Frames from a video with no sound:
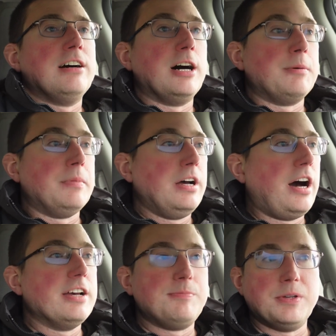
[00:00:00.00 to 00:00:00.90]

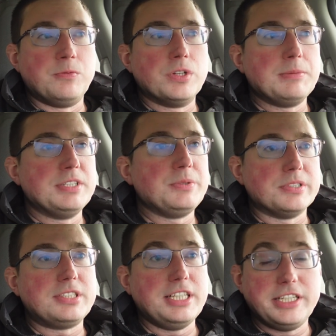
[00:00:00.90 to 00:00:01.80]
I've been really busy
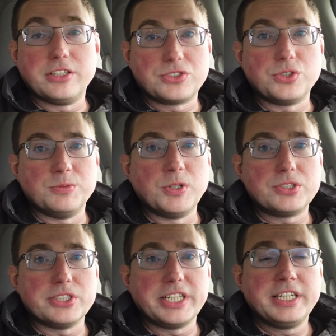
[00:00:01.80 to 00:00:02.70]
with CDL school
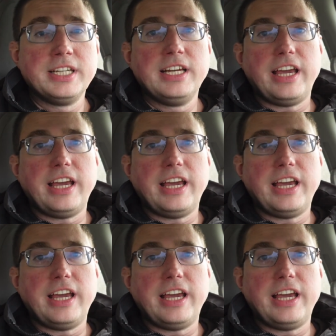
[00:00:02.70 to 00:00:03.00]
mostly,